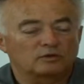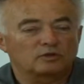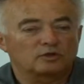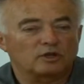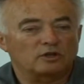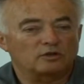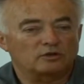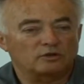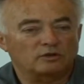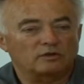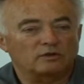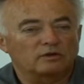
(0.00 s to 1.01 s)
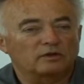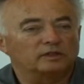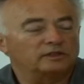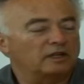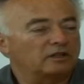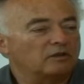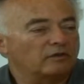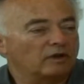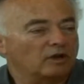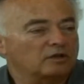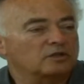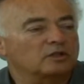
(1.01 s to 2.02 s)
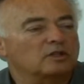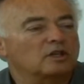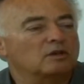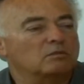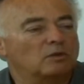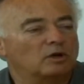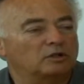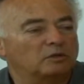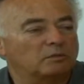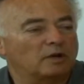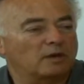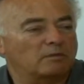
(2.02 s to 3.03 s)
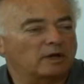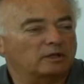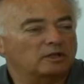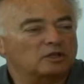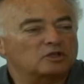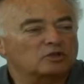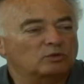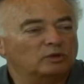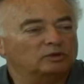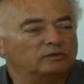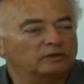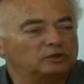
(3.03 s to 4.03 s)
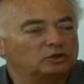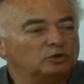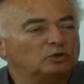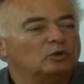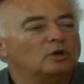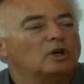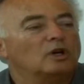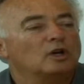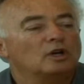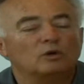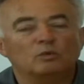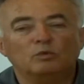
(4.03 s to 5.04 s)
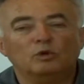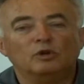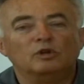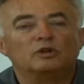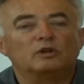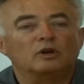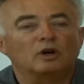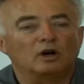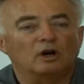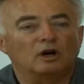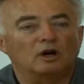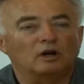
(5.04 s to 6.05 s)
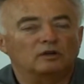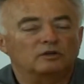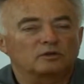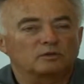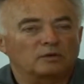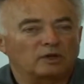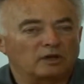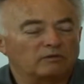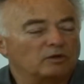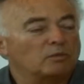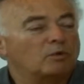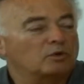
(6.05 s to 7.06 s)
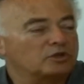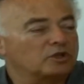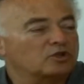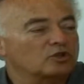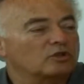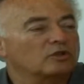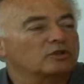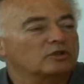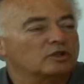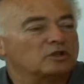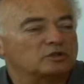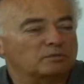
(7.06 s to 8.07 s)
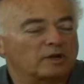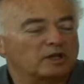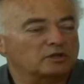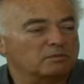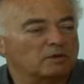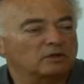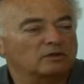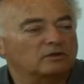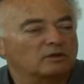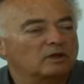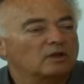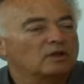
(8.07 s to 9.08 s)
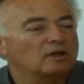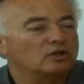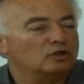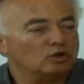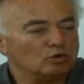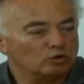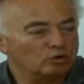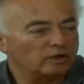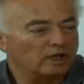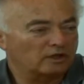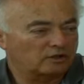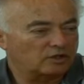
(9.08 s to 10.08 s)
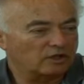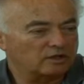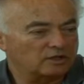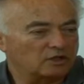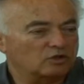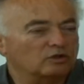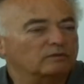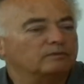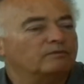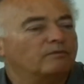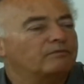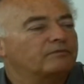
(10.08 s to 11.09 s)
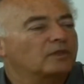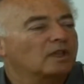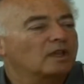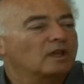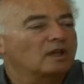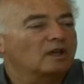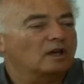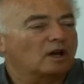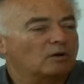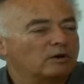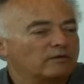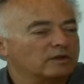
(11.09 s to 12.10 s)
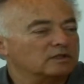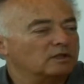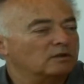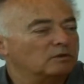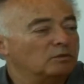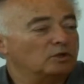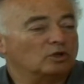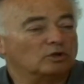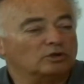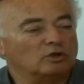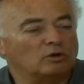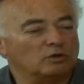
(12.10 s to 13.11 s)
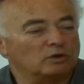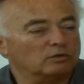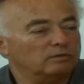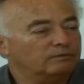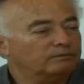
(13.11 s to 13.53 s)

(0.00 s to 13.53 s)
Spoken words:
changes the relative velocity, multiplied by t squared over 2 will give the position displacement due to the acceleration. However, we don't know u.